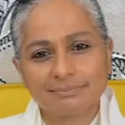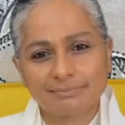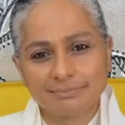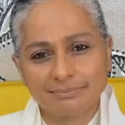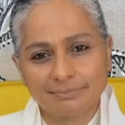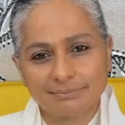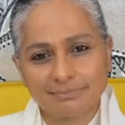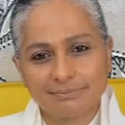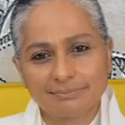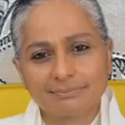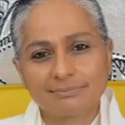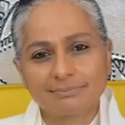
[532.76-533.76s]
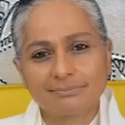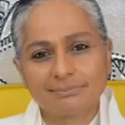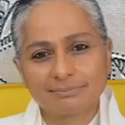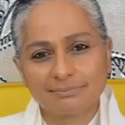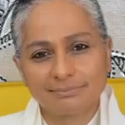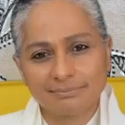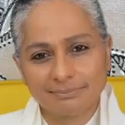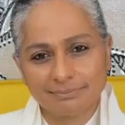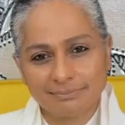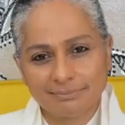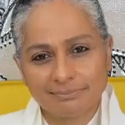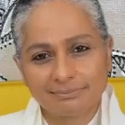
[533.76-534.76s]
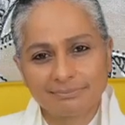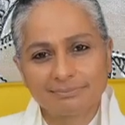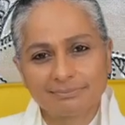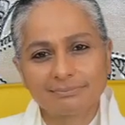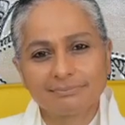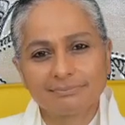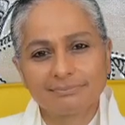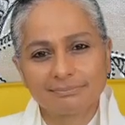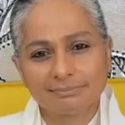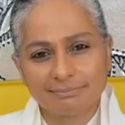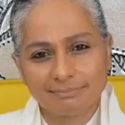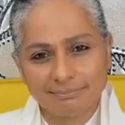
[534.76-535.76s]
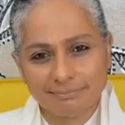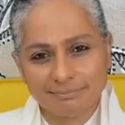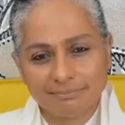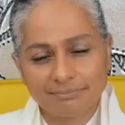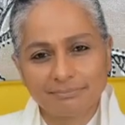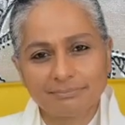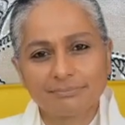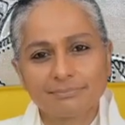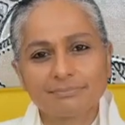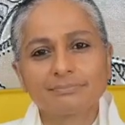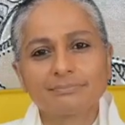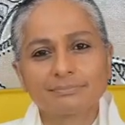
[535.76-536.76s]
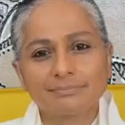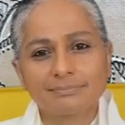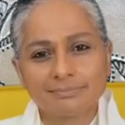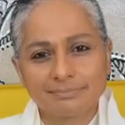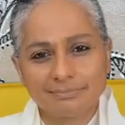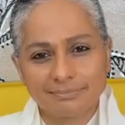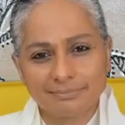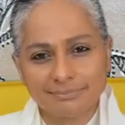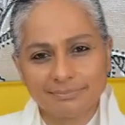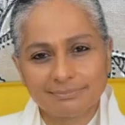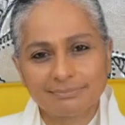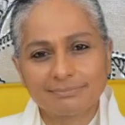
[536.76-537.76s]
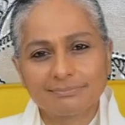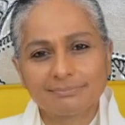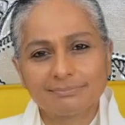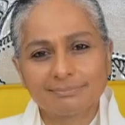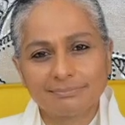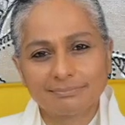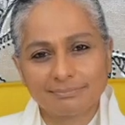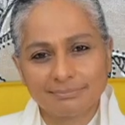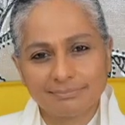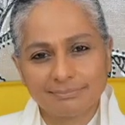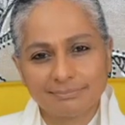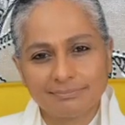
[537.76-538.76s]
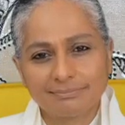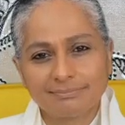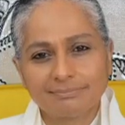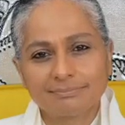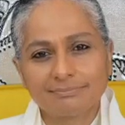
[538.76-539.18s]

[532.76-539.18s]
This person isn't speaking.